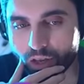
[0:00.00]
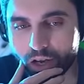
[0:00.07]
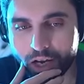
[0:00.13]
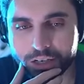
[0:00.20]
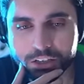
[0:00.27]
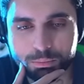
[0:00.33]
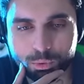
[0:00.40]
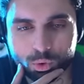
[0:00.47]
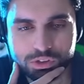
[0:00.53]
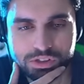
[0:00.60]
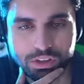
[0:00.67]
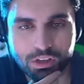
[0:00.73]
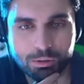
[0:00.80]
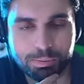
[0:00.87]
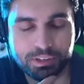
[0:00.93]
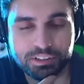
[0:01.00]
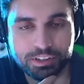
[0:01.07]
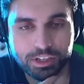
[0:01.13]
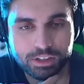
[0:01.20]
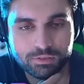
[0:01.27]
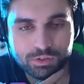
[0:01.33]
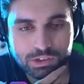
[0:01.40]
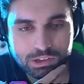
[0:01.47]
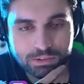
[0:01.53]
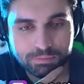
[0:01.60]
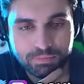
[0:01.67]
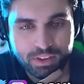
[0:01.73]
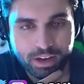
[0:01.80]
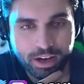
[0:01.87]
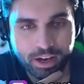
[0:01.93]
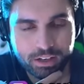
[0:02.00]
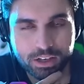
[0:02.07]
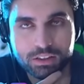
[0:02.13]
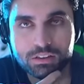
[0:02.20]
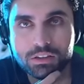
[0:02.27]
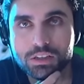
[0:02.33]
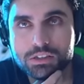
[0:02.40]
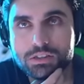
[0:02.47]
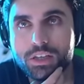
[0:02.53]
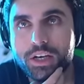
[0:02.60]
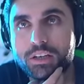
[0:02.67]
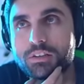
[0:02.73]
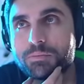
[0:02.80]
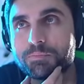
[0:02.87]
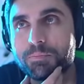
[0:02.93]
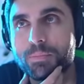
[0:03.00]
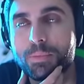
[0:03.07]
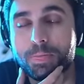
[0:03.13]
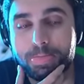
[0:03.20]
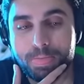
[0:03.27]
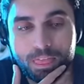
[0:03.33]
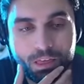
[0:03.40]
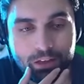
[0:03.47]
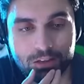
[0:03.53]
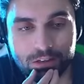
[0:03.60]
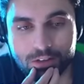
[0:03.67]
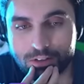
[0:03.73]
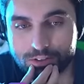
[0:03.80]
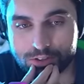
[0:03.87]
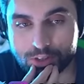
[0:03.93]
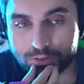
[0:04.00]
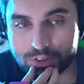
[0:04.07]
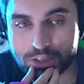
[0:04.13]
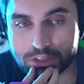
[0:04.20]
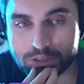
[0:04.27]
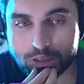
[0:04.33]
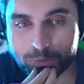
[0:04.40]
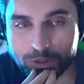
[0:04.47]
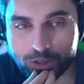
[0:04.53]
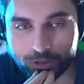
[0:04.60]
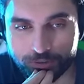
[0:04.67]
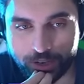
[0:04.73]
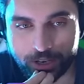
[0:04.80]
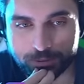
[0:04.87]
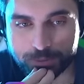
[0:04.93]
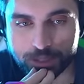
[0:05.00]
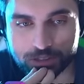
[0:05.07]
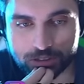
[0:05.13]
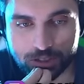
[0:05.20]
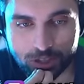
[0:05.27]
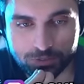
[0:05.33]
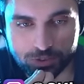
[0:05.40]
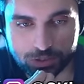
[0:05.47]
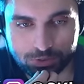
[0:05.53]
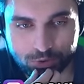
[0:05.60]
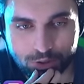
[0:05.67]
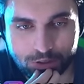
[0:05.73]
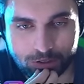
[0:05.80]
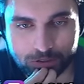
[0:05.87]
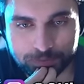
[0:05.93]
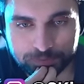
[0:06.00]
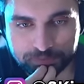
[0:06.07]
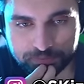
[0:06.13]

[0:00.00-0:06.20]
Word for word: I need more single-player games. And at least, like, some decent amount of FPS games as well.